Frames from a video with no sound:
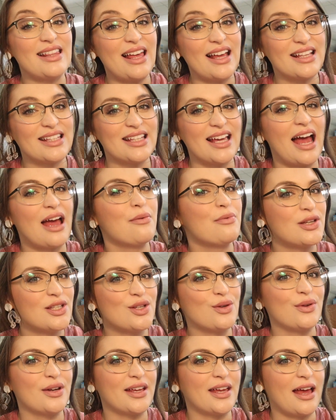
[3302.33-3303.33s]
liked it. I would
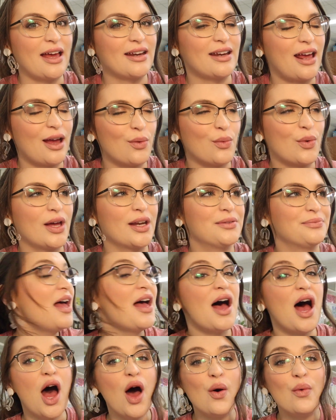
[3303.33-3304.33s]
do it again. I would.
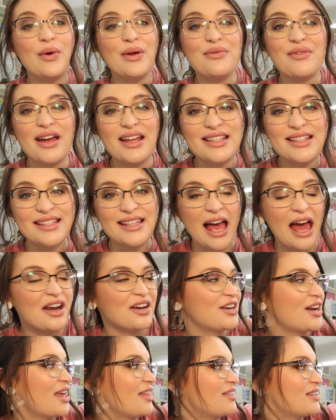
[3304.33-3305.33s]
Oh, we read
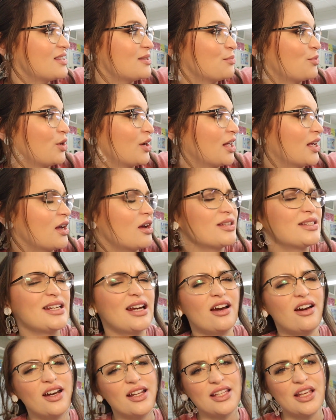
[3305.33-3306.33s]
Saturday this morning. Oh,
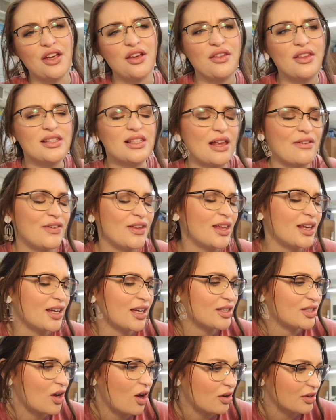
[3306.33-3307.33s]
did I already tell you this? I feel like
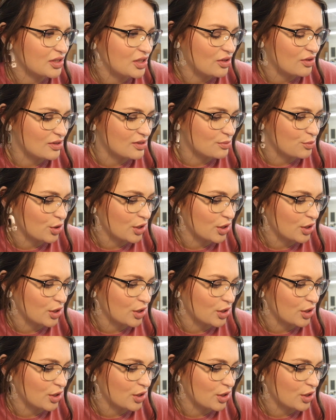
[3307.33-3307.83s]
I talked to you this